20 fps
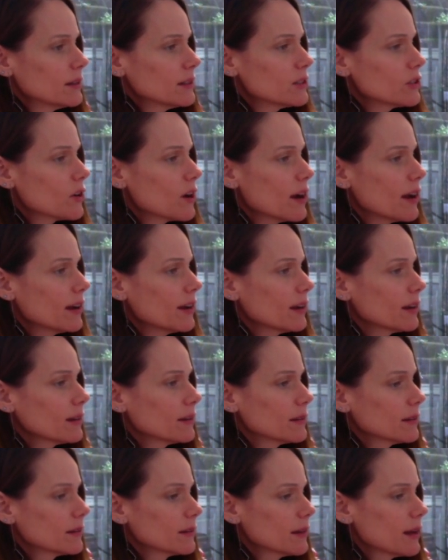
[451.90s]

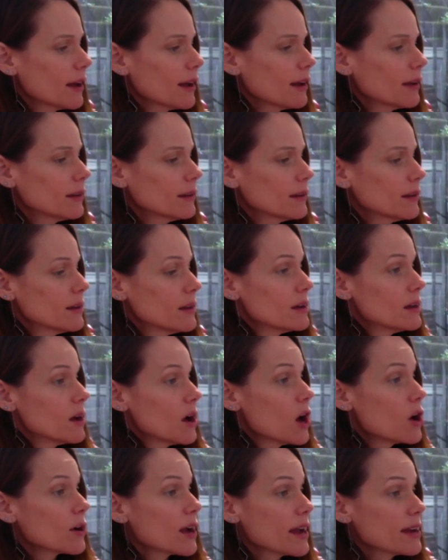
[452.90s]
trying, okay?
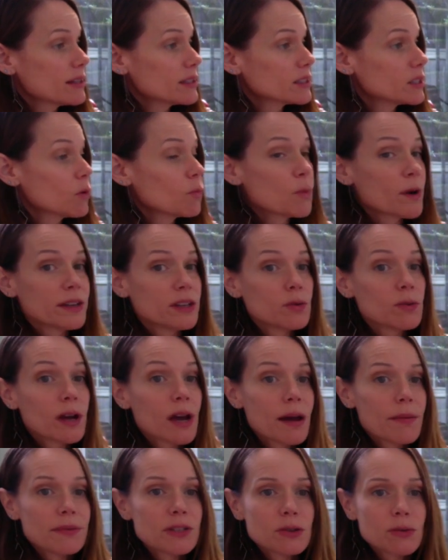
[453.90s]
Okay, so when you
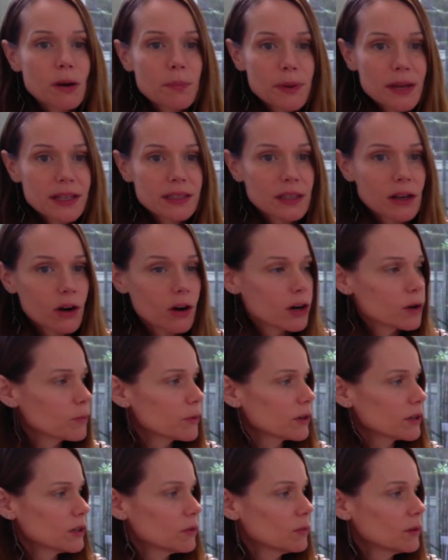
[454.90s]
come to a piece of
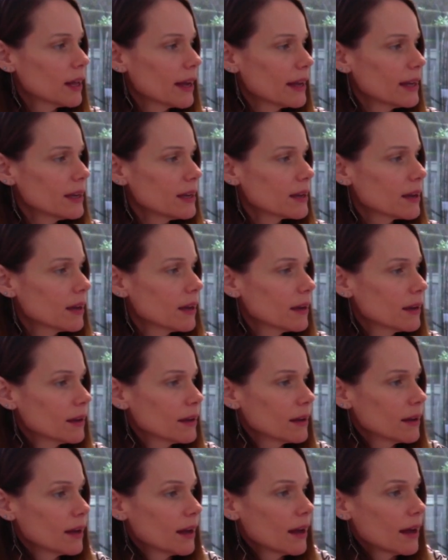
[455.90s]
artwork you like,
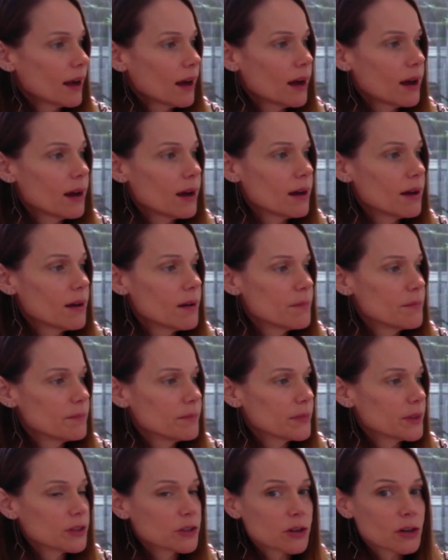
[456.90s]
um,
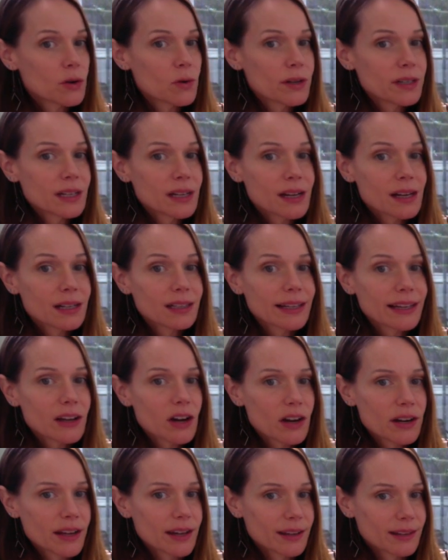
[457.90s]
you're going to click
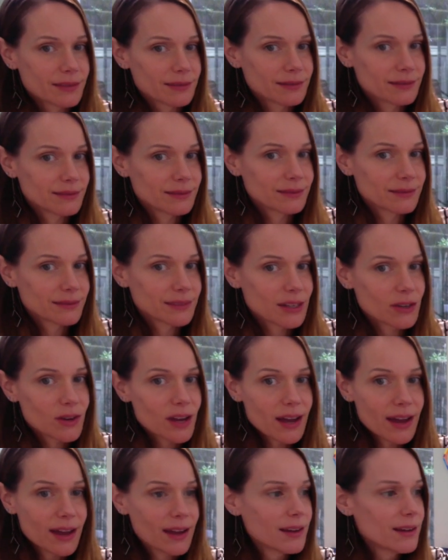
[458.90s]
on it,
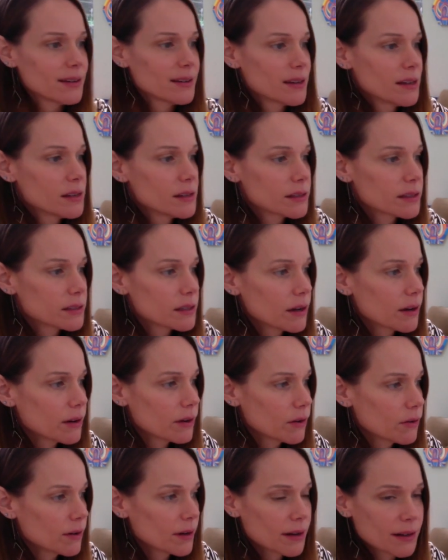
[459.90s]
okay?
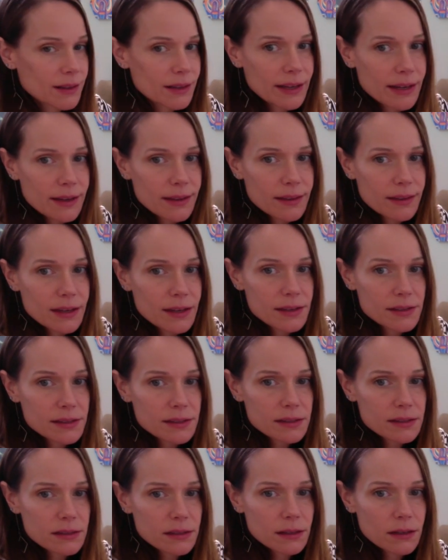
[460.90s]
So like
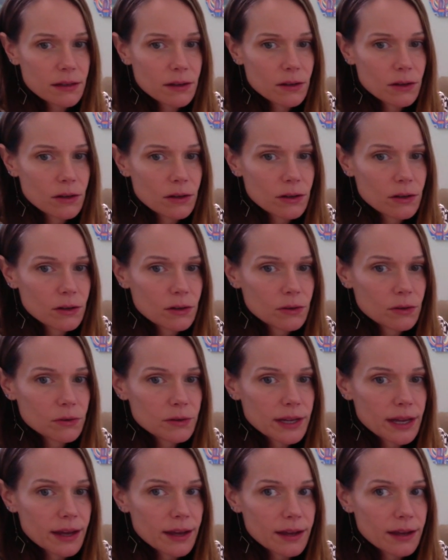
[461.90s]
this.
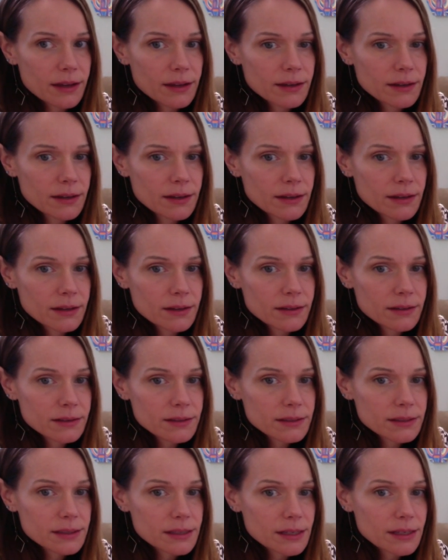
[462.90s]
Okay.
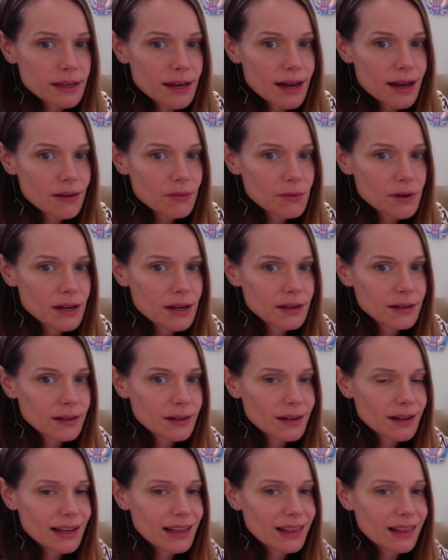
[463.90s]
See that one?
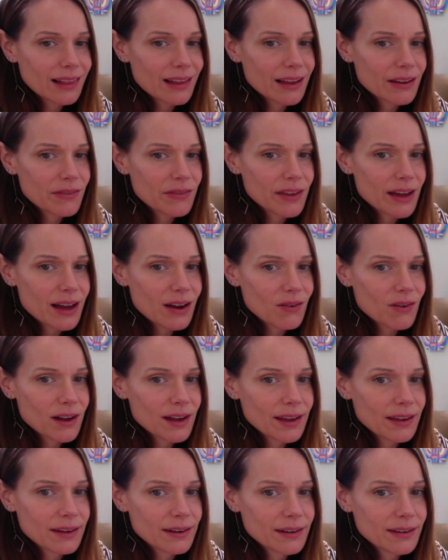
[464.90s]
I love that
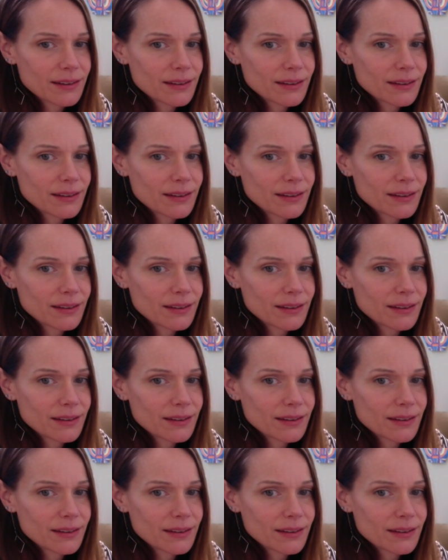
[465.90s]
one.